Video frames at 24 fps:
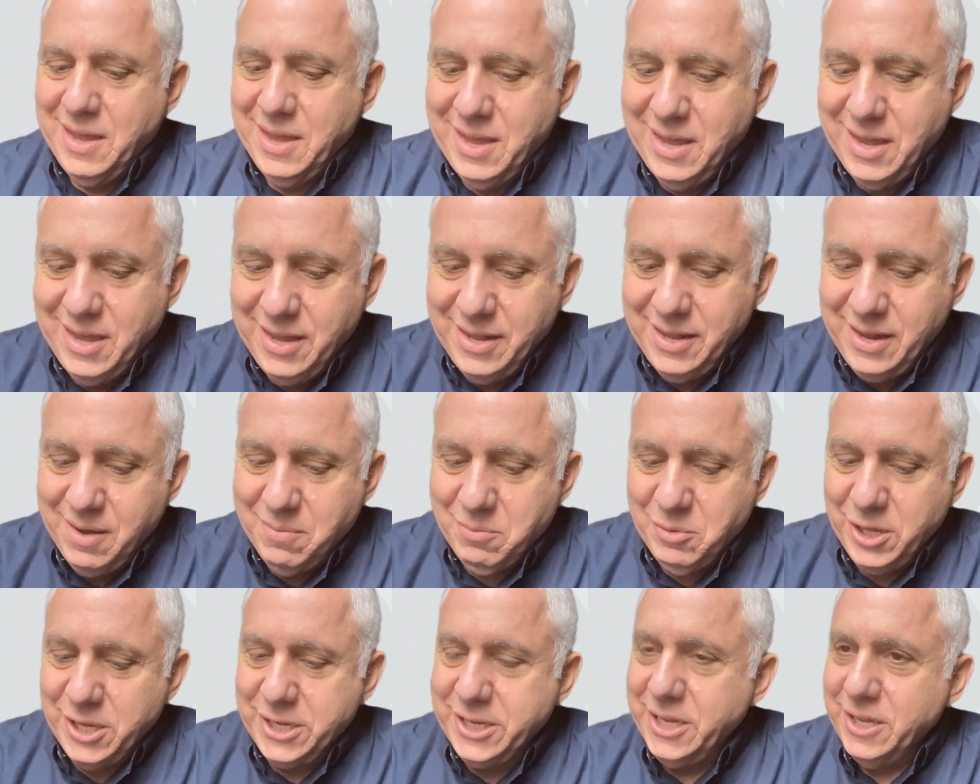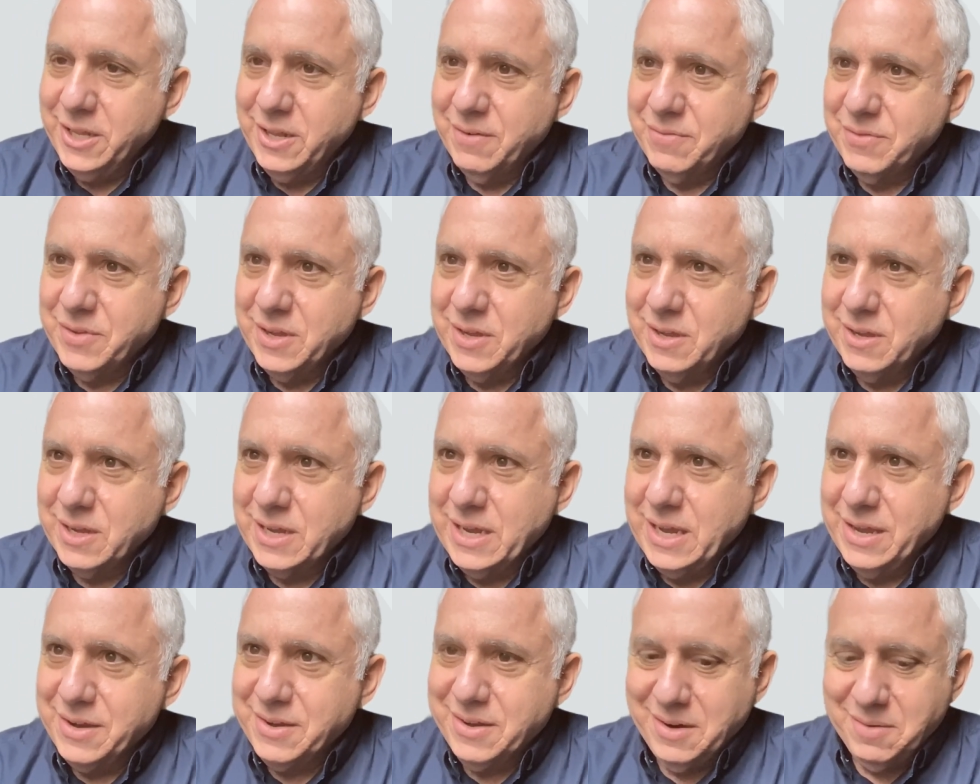And I'm lucky enough to
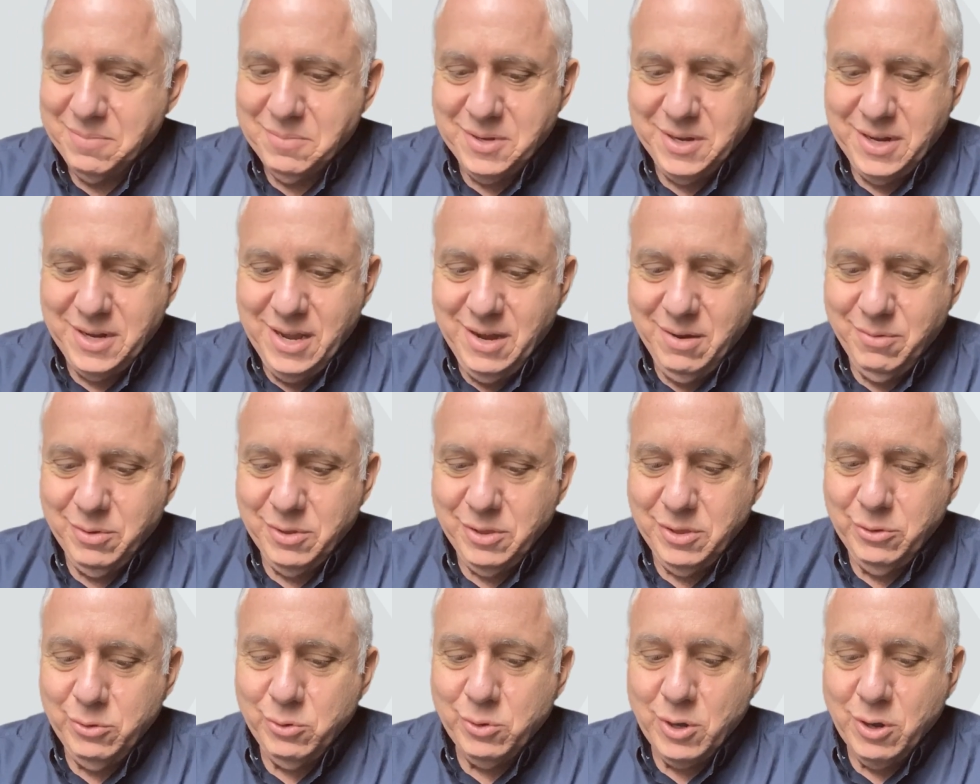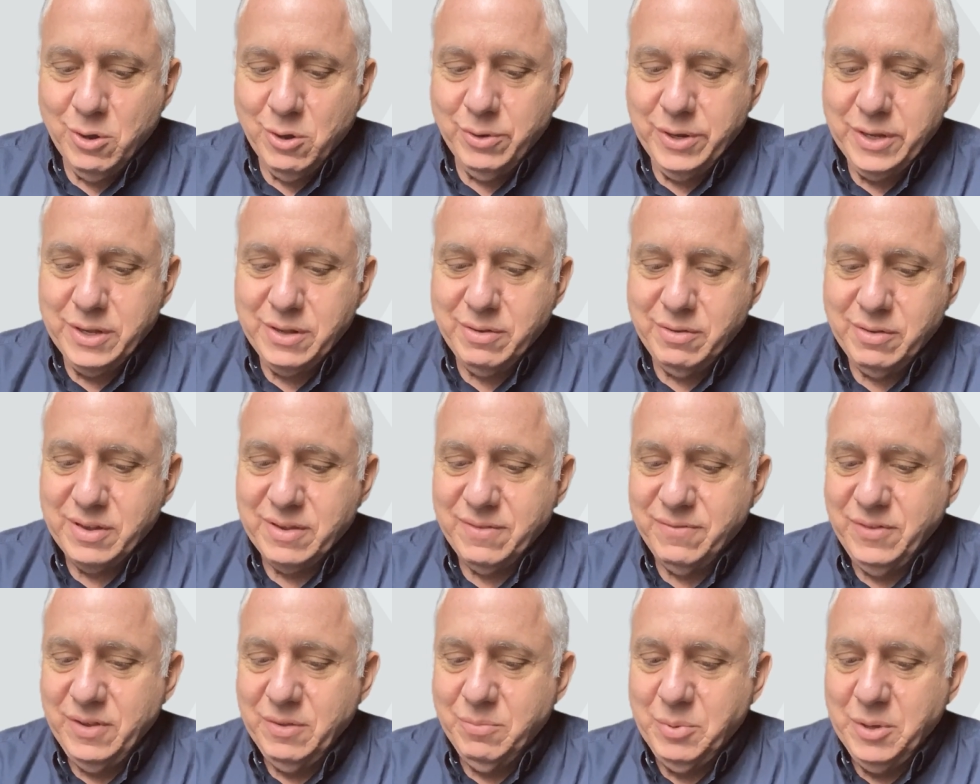catch up today with Luke Owings, who's
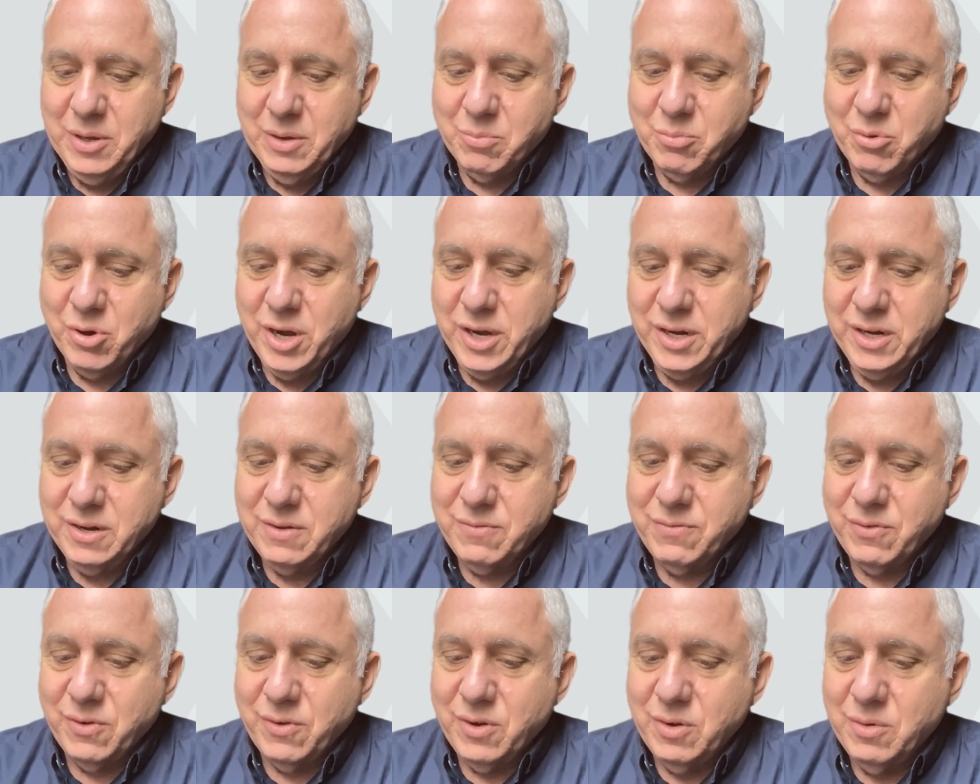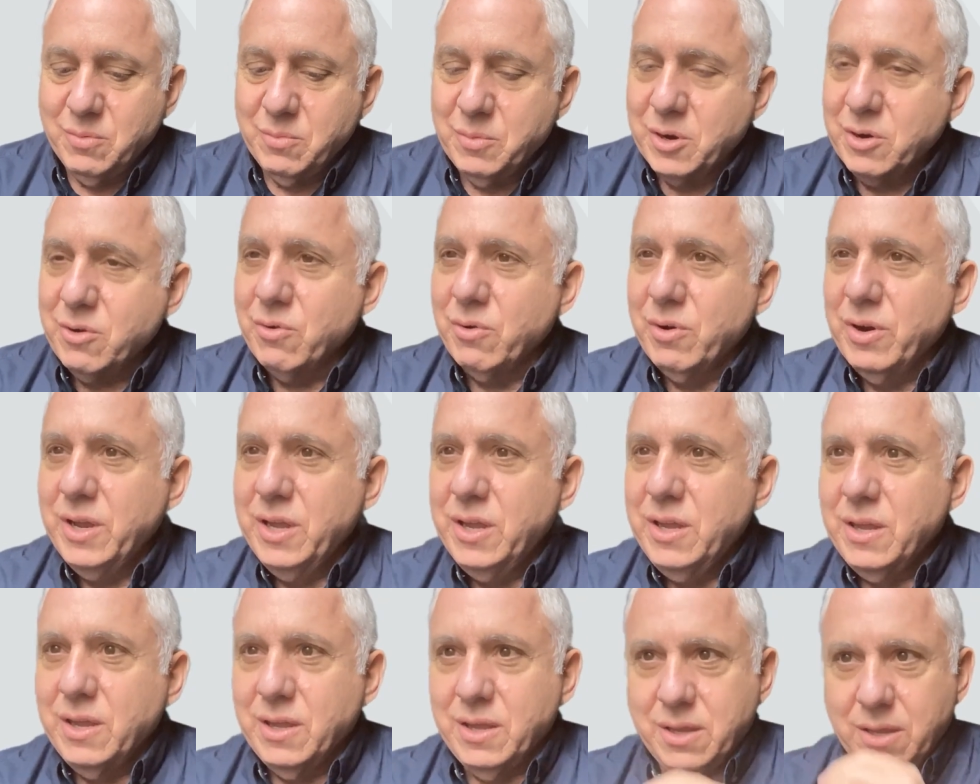the VP of Product from a
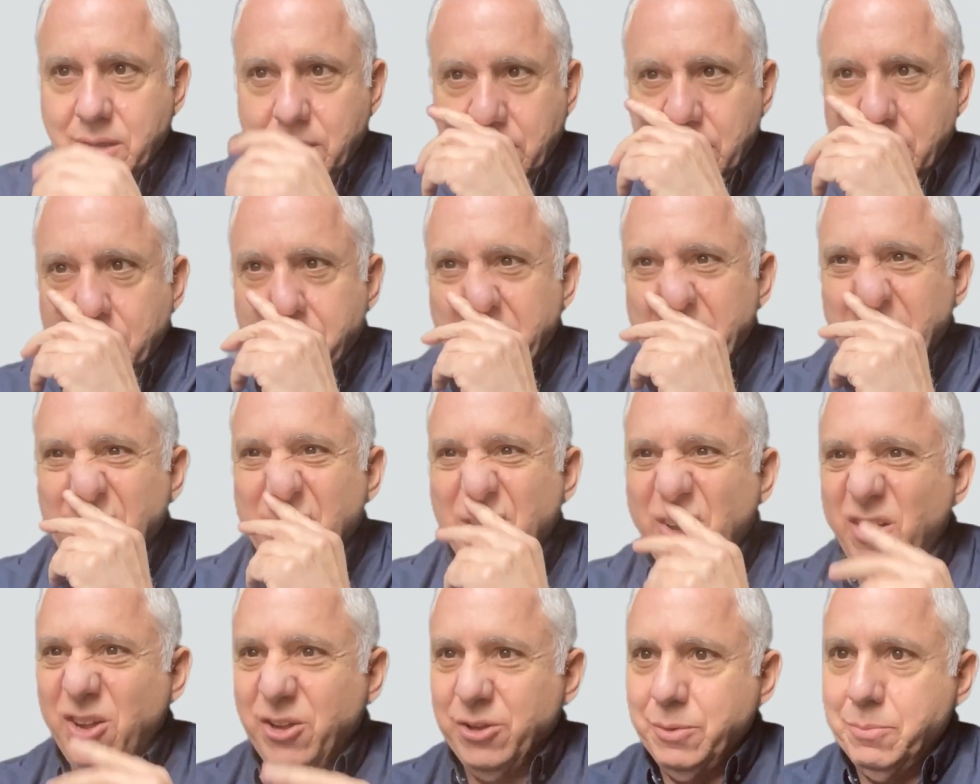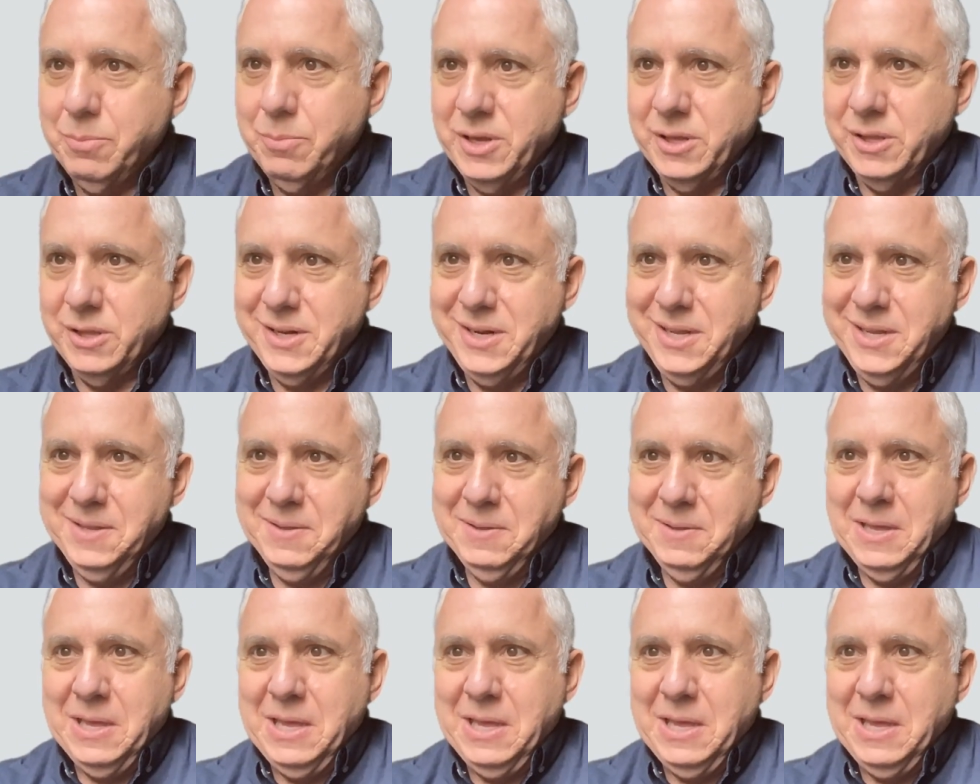great company called Abilite.